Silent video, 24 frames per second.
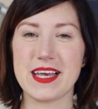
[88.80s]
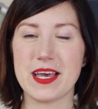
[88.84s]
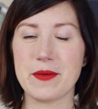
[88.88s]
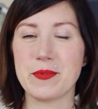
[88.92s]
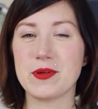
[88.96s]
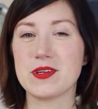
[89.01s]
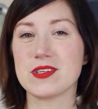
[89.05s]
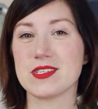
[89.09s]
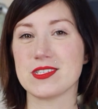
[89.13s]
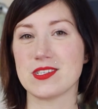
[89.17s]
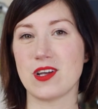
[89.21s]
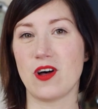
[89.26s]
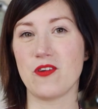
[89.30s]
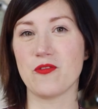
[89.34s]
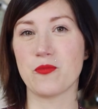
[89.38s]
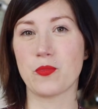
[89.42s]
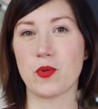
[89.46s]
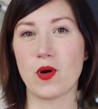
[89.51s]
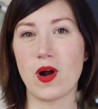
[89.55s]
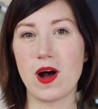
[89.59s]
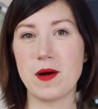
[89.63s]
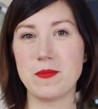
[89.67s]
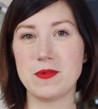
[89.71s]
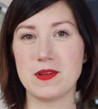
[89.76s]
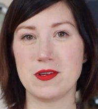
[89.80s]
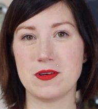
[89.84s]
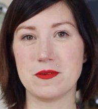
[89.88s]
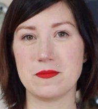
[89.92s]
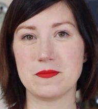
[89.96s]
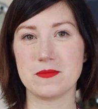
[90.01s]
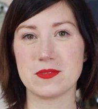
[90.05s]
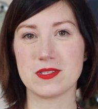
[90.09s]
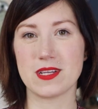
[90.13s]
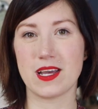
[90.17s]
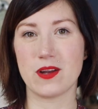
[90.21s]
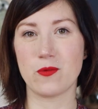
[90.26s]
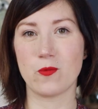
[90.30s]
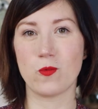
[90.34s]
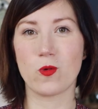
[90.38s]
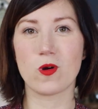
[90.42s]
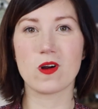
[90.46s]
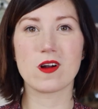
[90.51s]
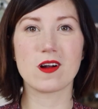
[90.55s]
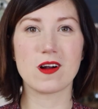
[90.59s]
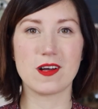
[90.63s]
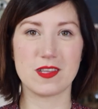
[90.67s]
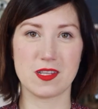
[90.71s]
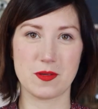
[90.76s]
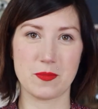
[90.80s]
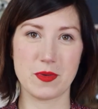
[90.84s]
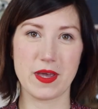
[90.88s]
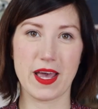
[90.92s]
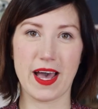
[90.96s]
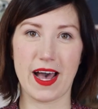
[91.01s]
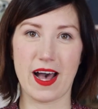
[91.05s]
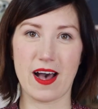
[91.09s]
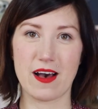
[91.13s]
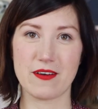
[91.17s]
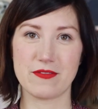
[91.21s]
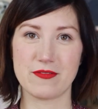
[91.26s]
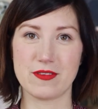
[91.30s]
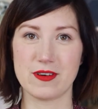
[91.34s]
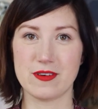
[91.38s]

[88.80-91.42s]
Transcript: able to solve problems and work on the behalf